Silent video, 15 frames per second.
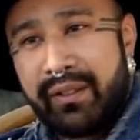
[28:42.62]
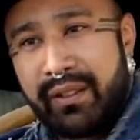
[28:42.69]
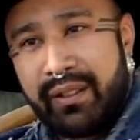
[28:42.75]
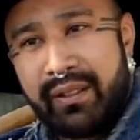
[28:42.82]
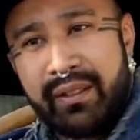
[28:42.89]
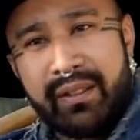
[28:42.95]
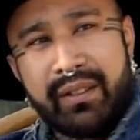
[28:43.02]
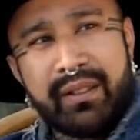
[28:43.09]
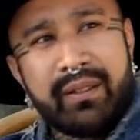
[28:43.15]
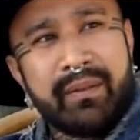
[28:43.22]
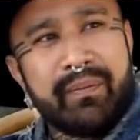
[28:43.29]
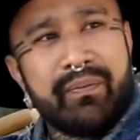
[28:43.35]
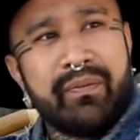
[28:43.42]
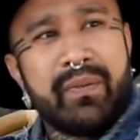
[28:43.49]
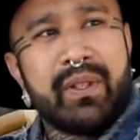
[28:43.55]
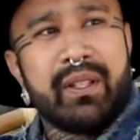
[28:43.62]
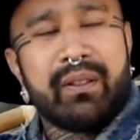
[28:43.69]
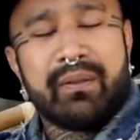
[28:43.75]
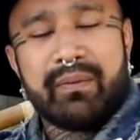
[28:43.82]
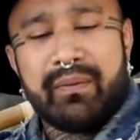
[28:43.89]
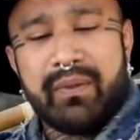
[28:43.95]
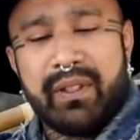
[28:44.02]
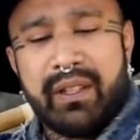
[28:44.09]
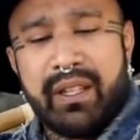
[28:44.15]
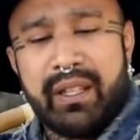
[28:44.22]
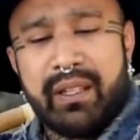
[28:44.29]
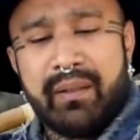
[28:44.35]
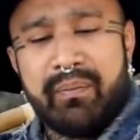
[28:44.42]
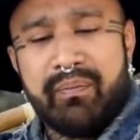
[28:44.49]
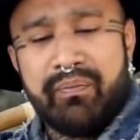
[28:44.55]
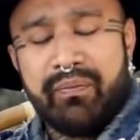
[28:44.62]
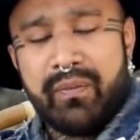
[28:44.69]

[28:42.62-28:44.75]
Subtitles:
or, you know, then